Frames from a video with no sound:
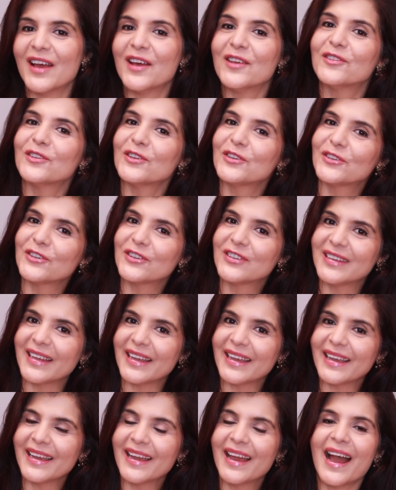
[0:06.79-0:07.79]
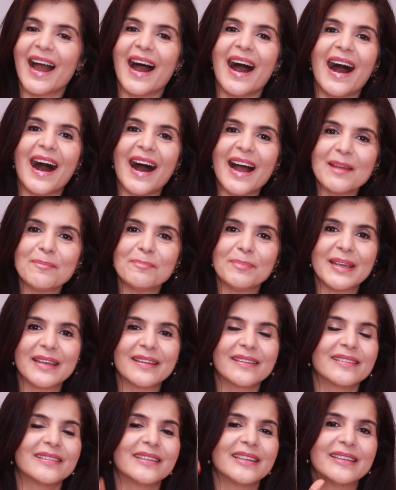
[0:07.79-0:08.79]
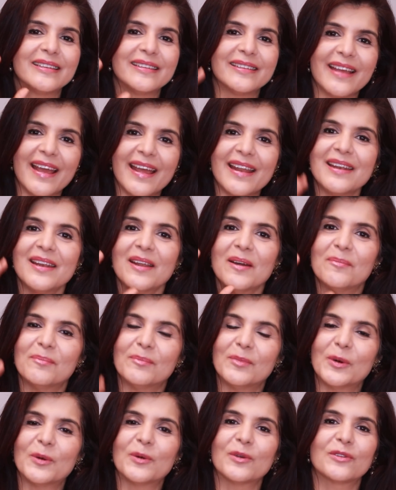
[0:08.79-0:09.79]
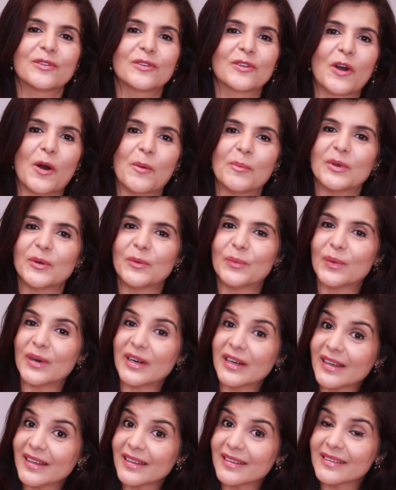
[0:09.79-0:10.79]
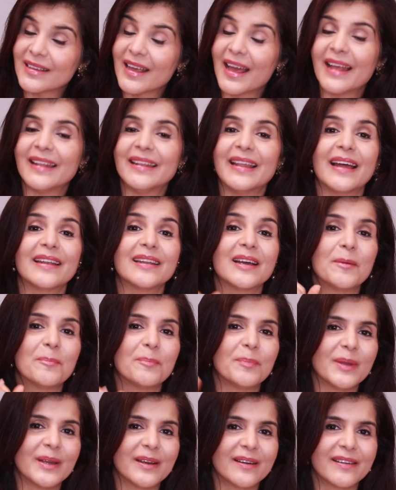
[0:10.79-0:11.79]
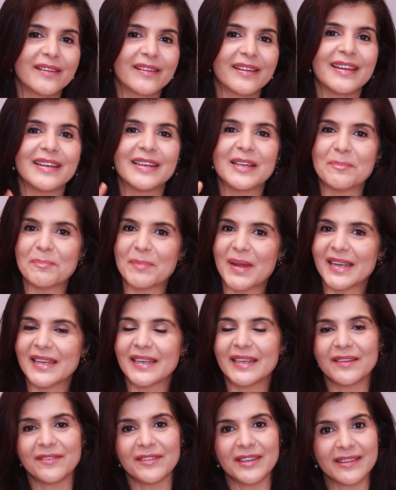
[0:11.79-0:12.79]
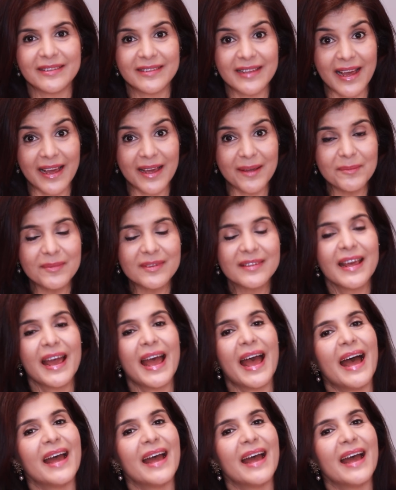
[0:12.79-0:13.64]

So today, I picked the 10 most common words that appear in competitive exams,